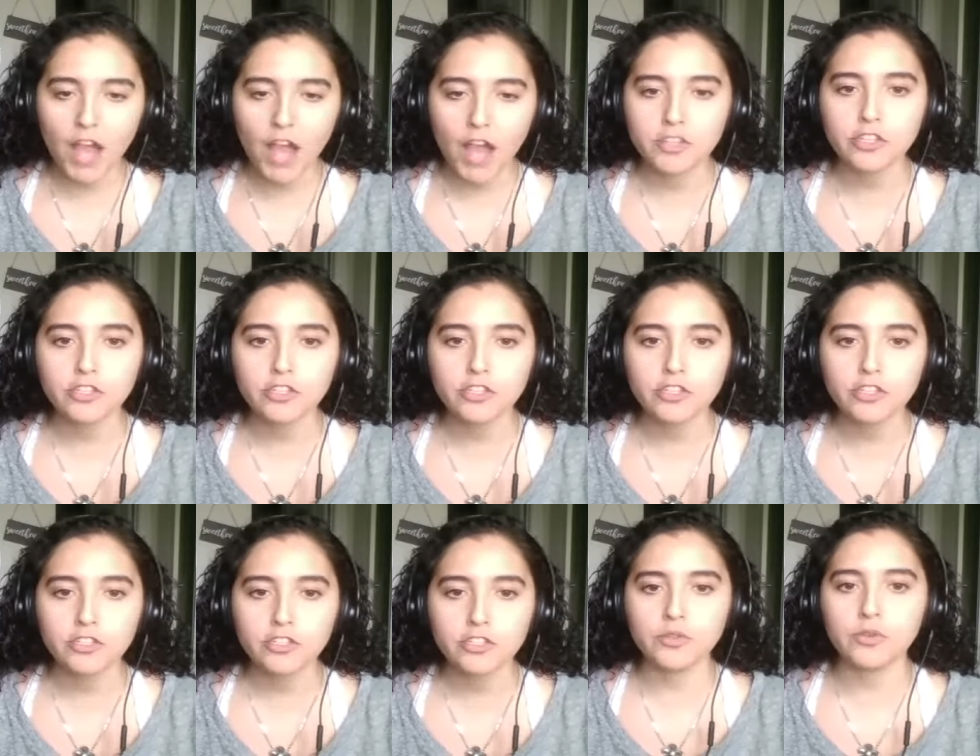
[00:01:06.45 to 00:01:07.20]
I
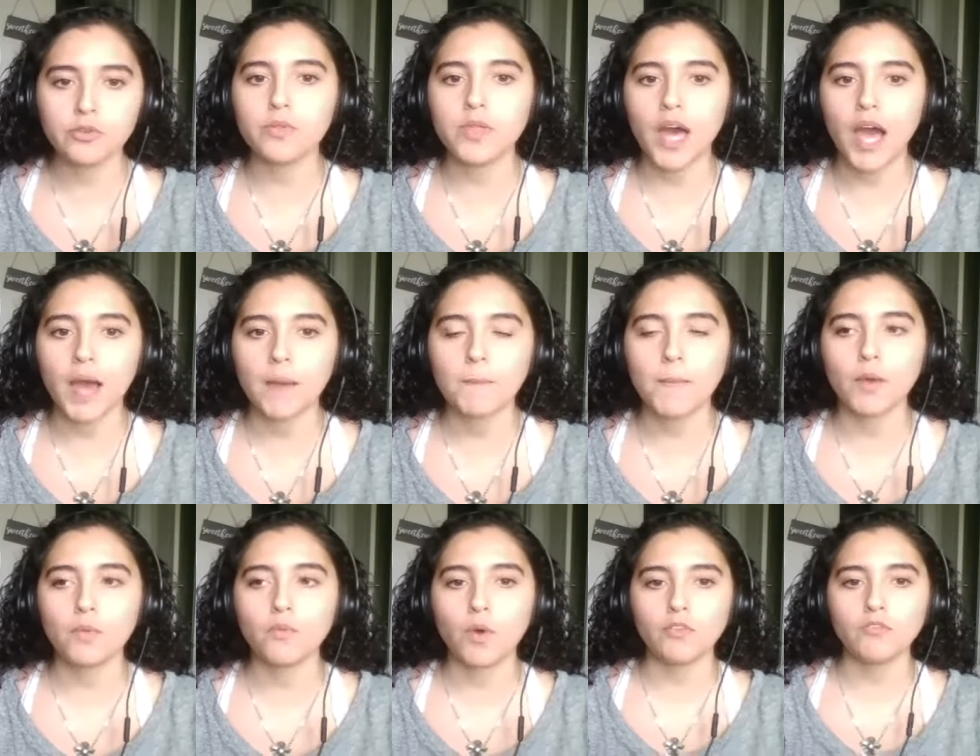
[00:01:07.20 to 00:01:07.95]
just knew that my
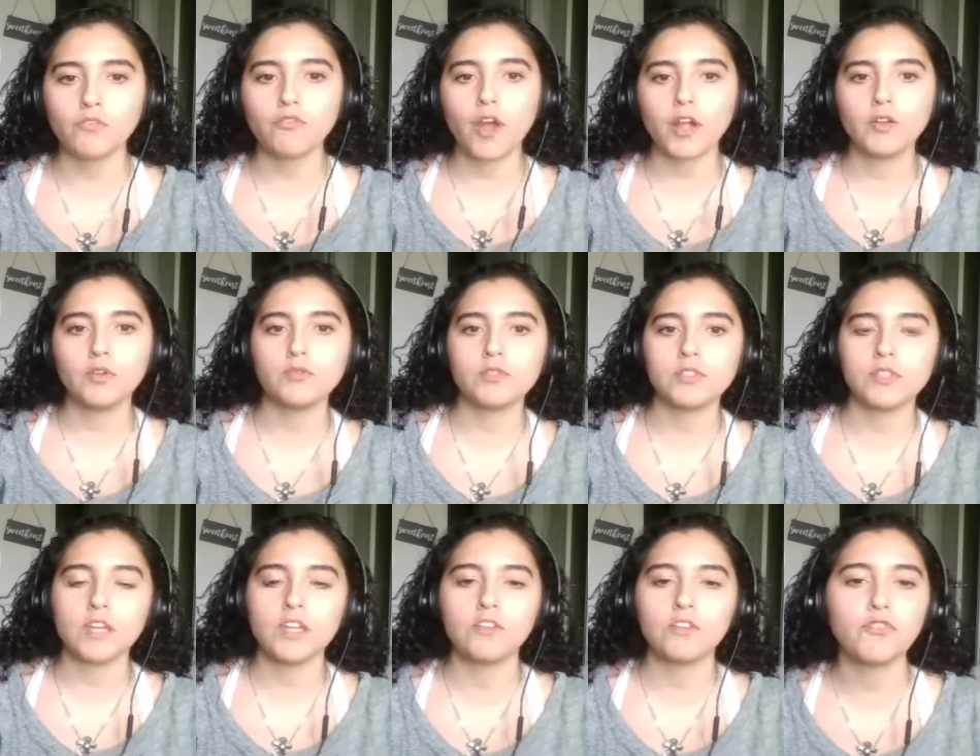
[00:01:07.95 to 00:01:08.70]
one friend who
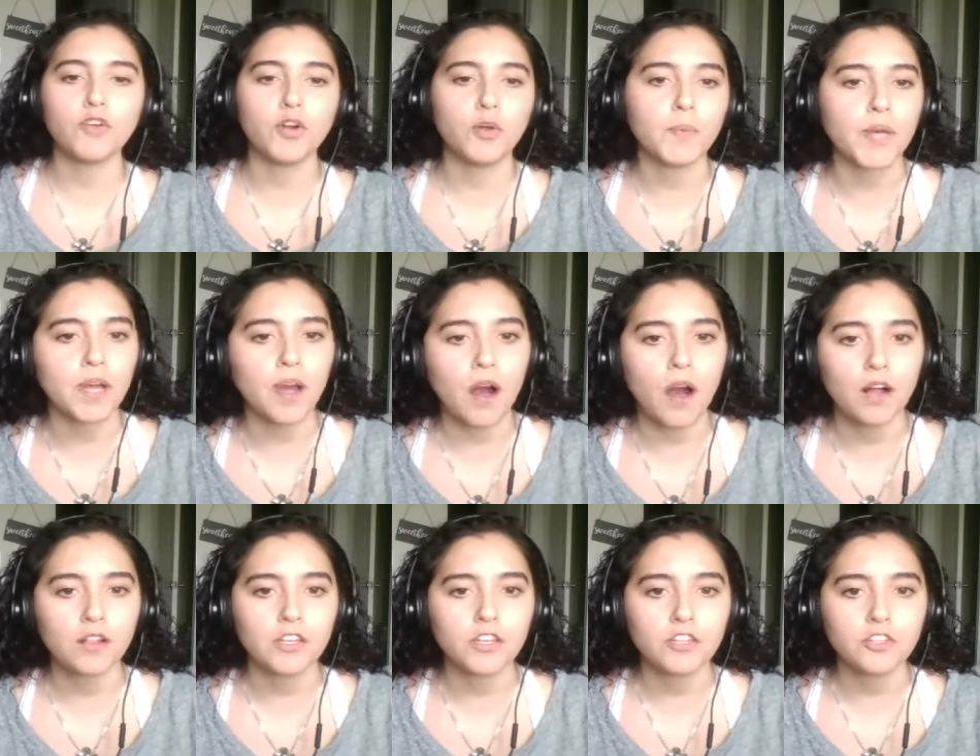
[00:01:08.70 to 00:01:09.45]
studied film in
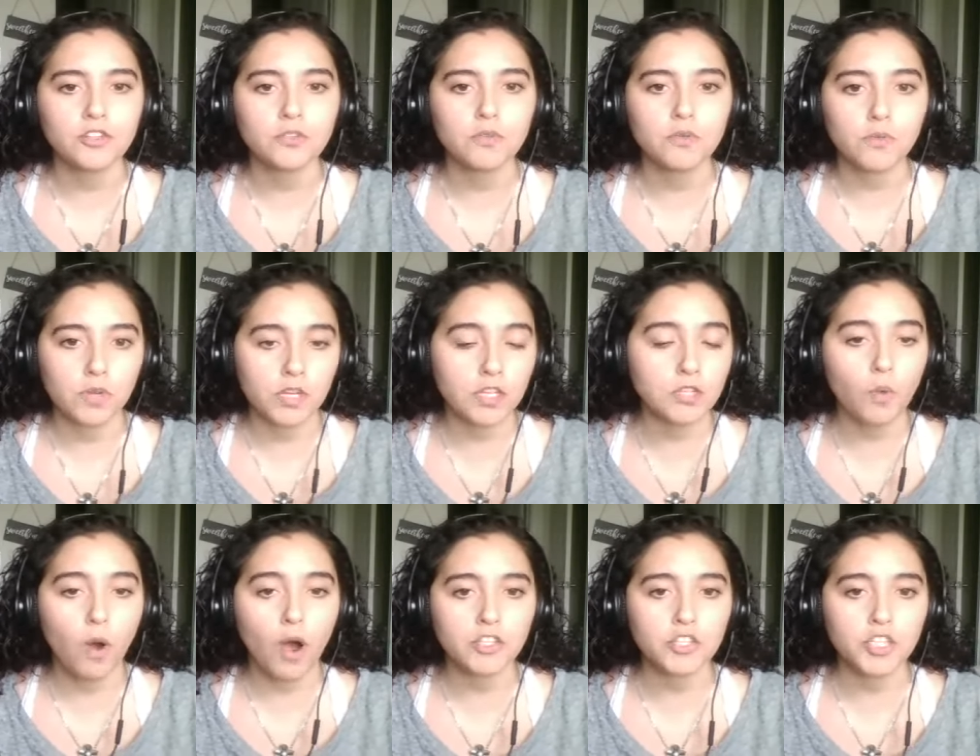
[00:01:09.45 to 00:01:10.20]
college
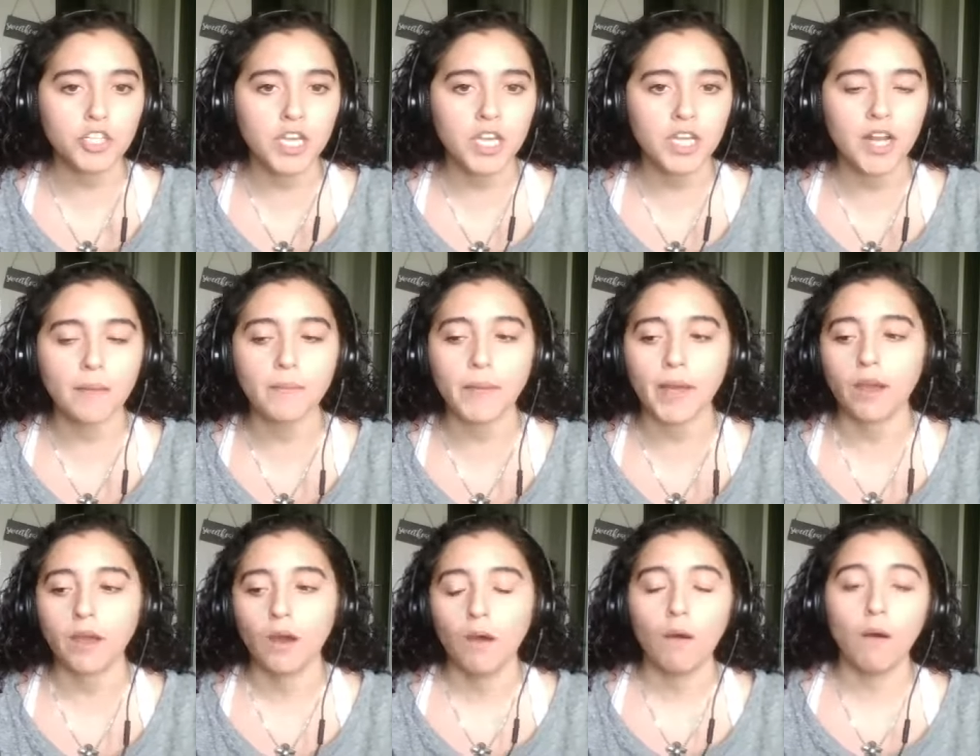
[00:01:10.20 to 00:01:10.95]
is watching it and I'm
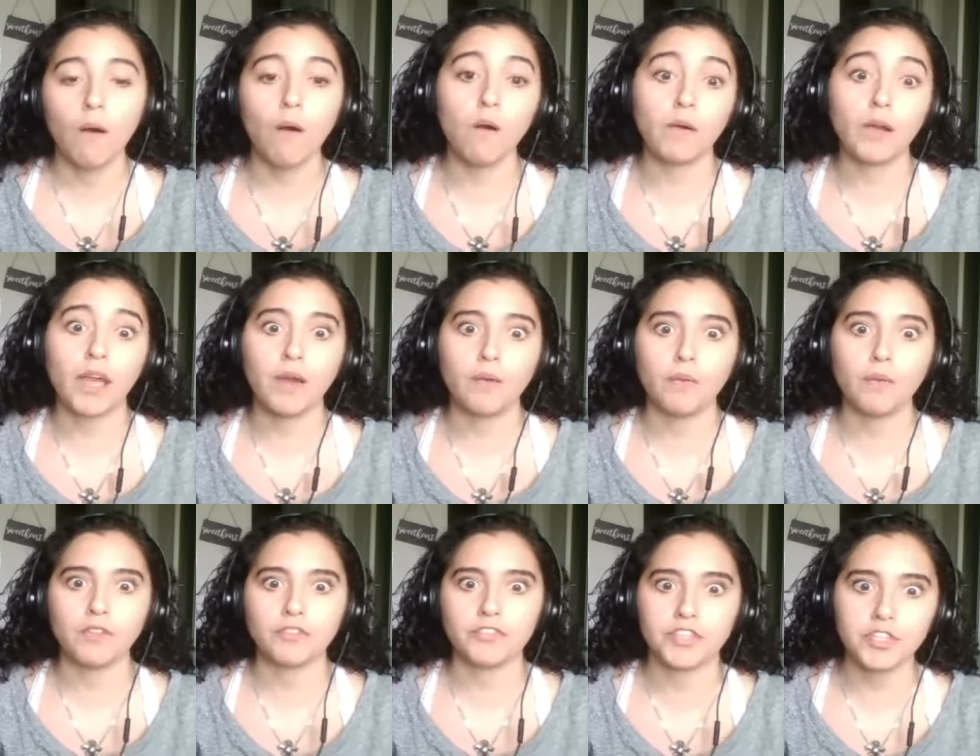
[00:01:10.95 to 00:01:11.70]
like, "Okay,
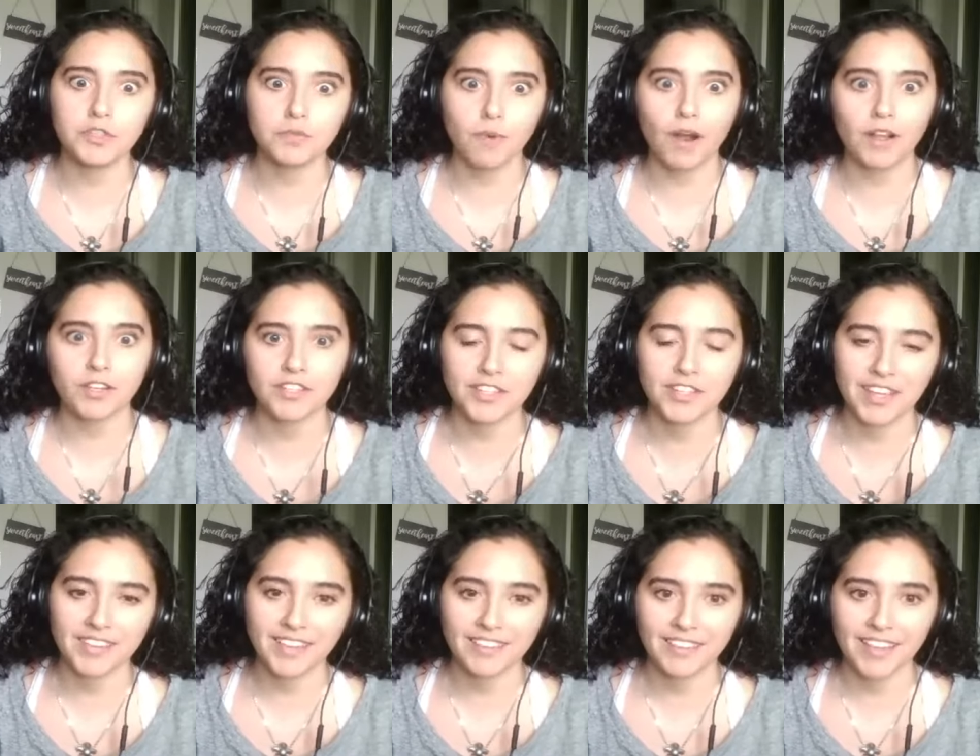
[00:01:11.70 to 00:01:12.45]
well, if she's
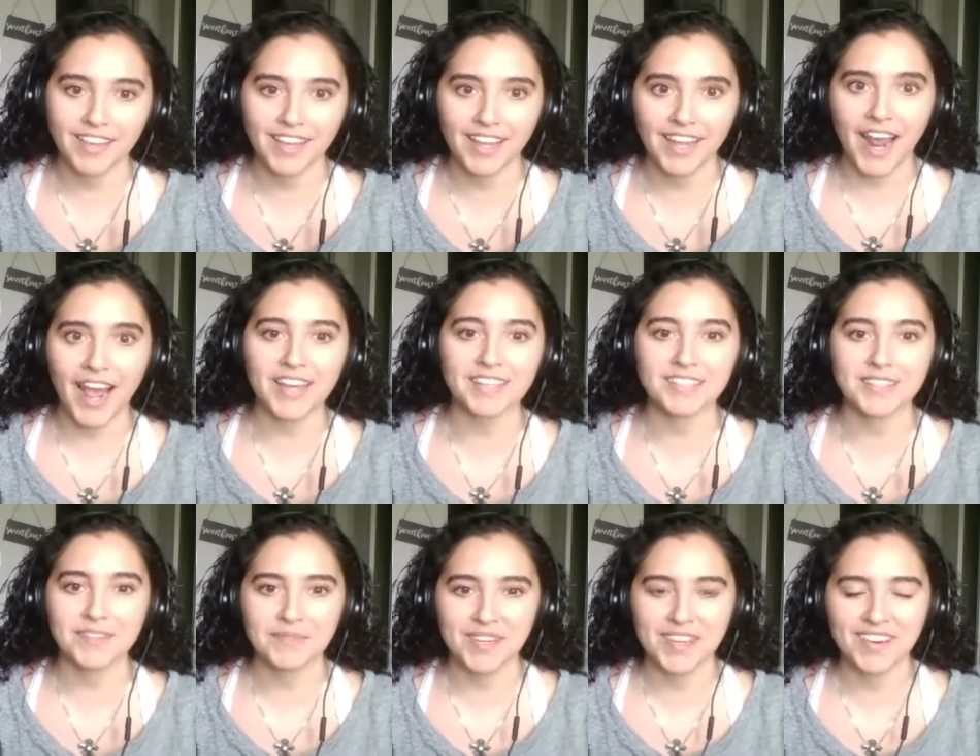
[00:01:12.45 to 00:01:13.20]
watching it then like it
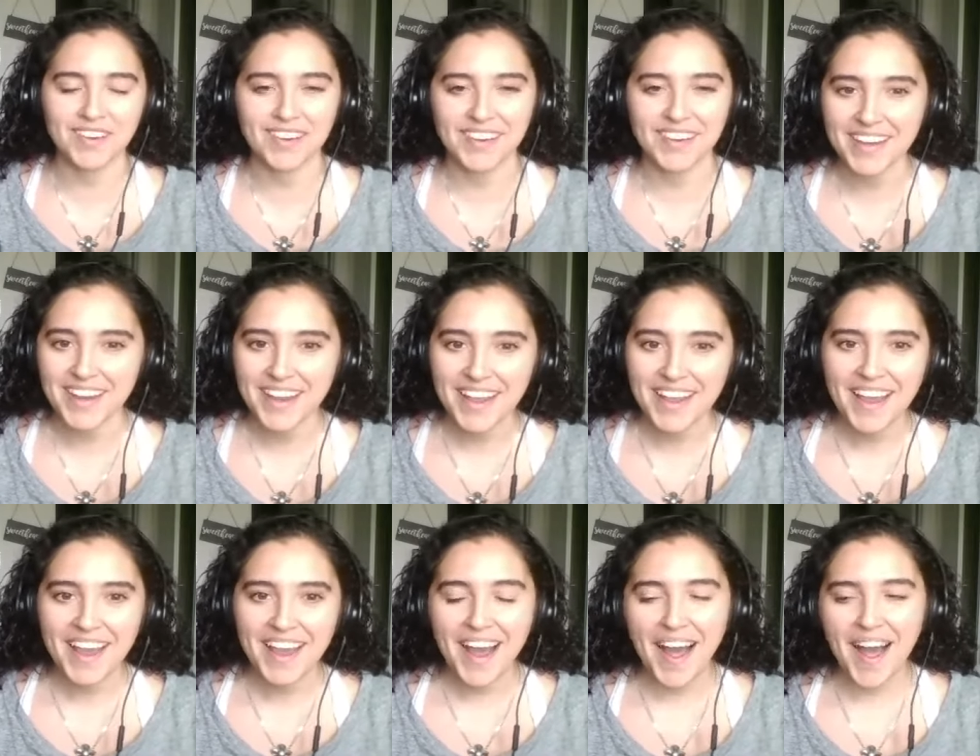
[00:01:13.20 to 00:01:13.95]
has to be good."
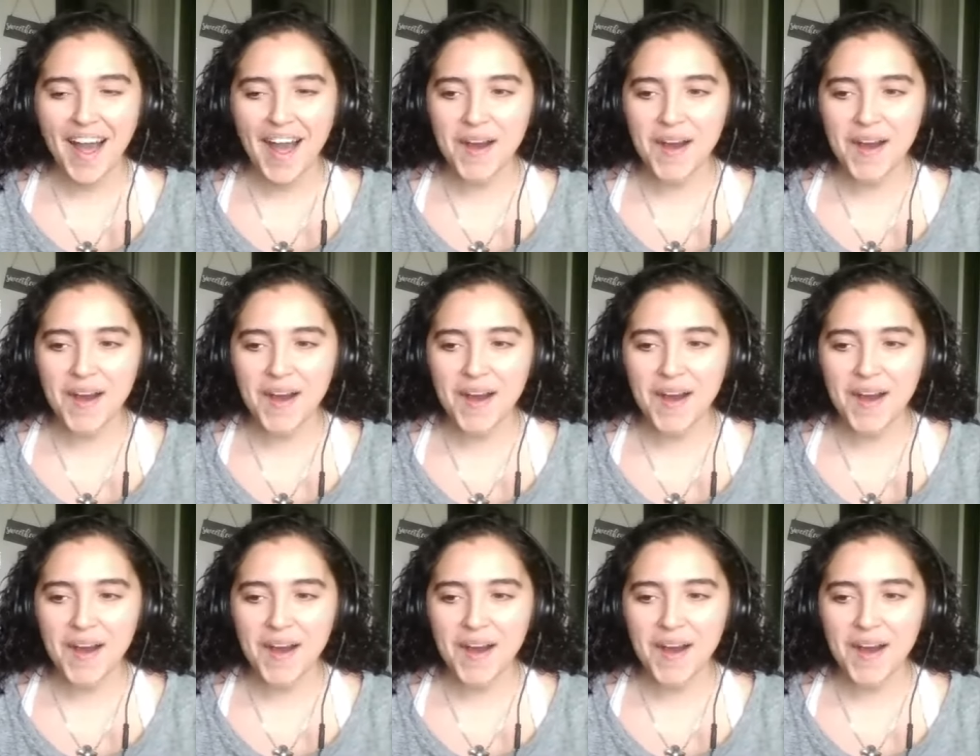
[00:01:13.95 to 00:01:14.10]
Mm-hmm.